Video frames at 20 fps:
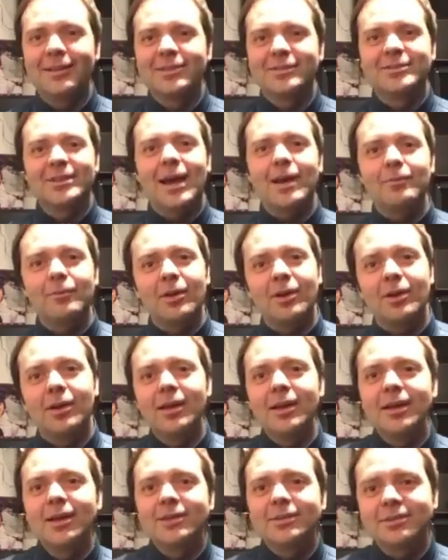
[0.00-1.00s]
Sam
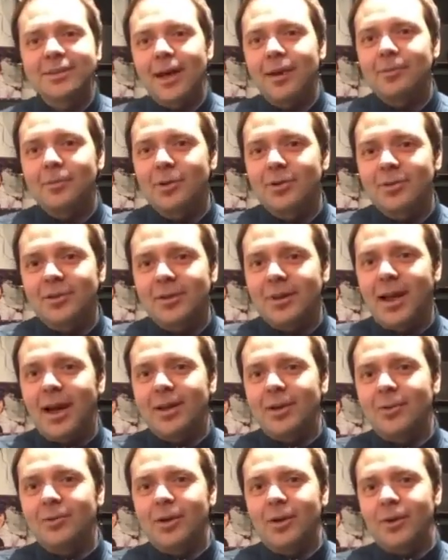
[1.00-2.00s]
doesn't. I
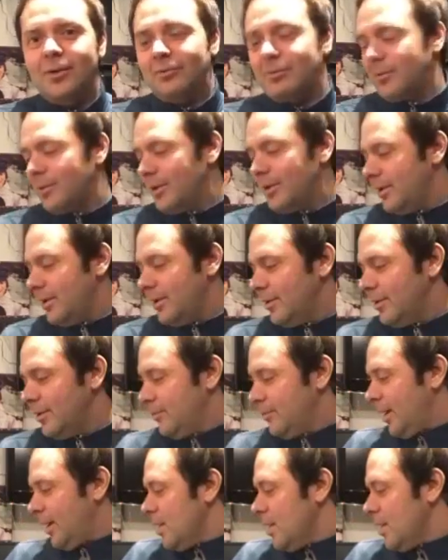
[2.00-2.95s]
don't know if my.